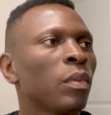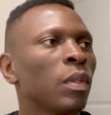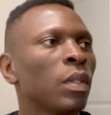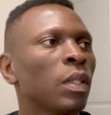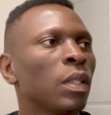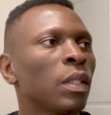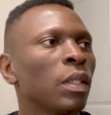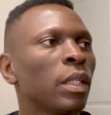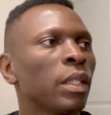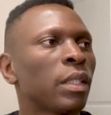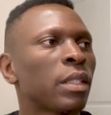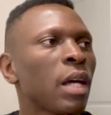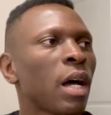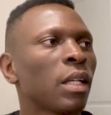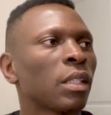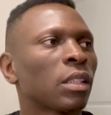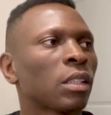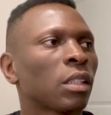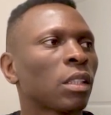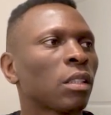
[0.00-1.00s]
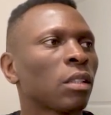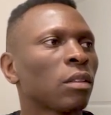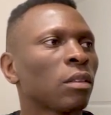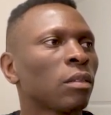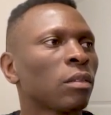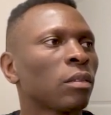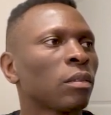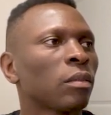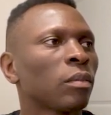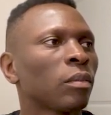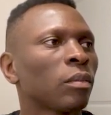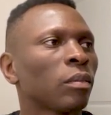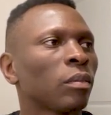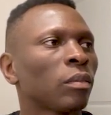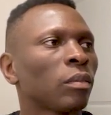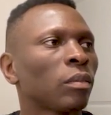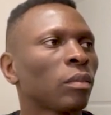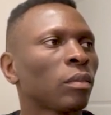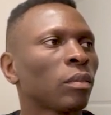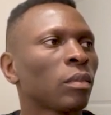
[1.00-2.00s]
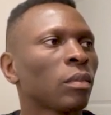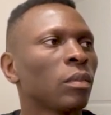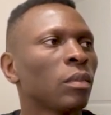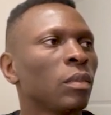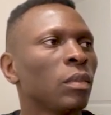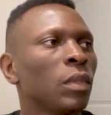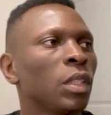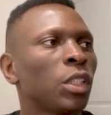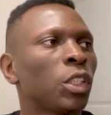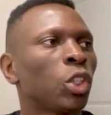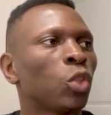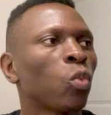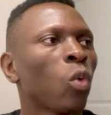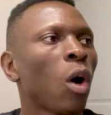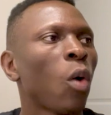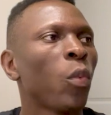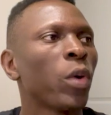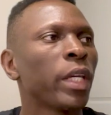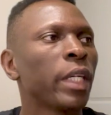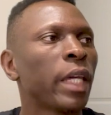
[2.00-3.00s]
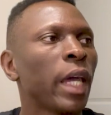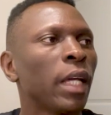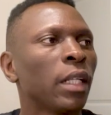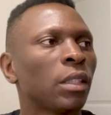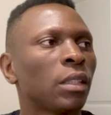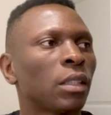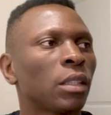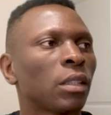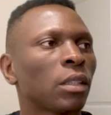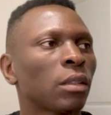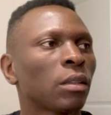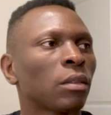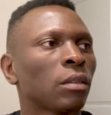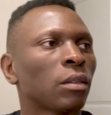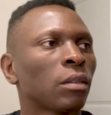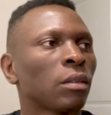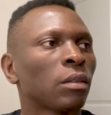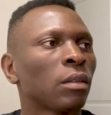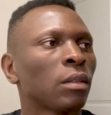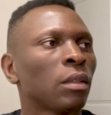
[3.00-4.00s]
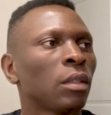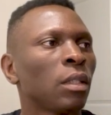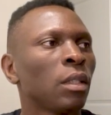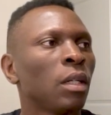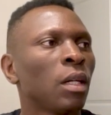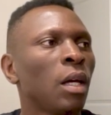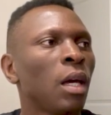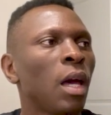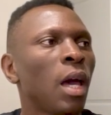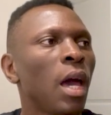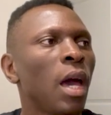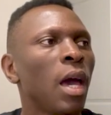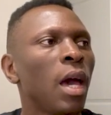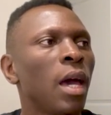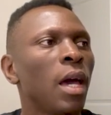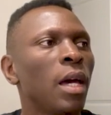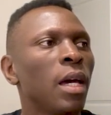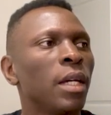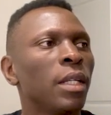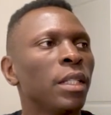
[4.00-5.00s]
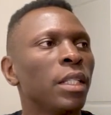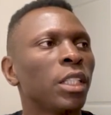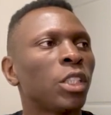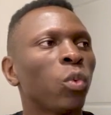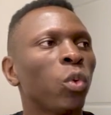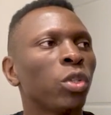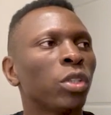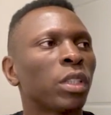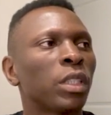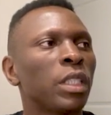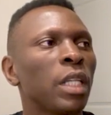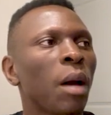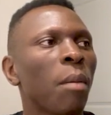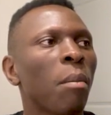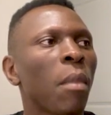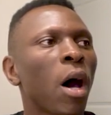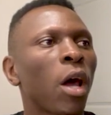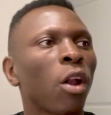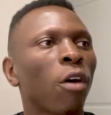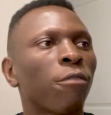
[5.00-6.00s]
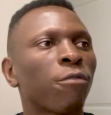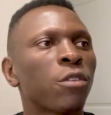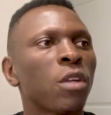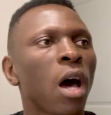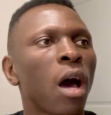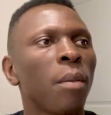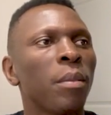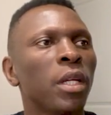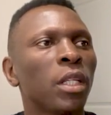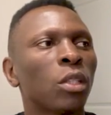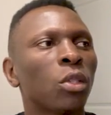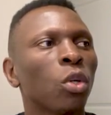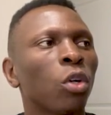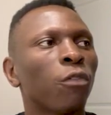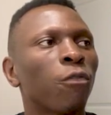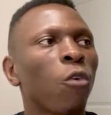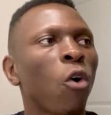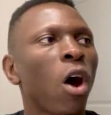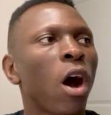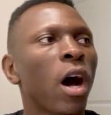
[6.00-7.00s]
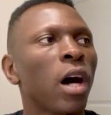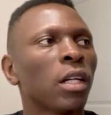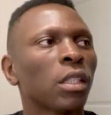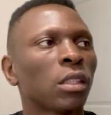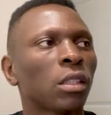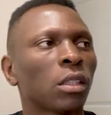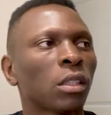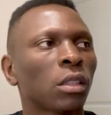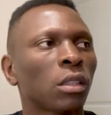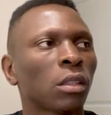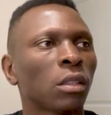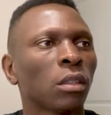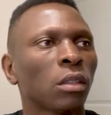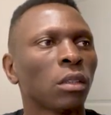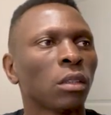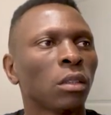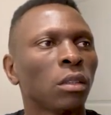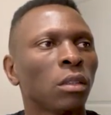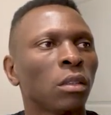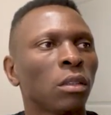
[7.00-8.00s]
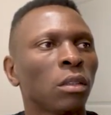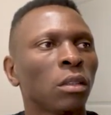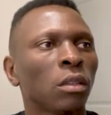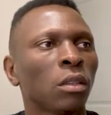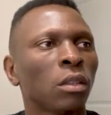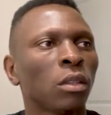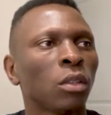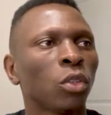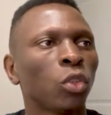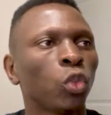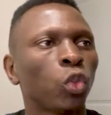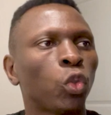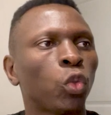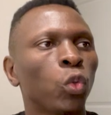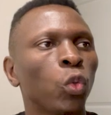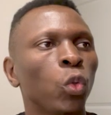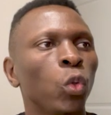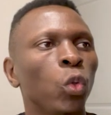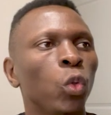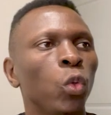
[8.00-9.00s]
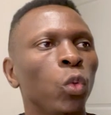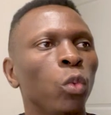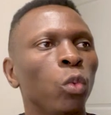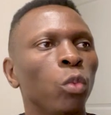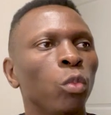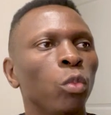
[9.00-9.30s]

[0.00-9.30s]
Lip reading: the task, this is what we get, and this was the amount of time it took for us to,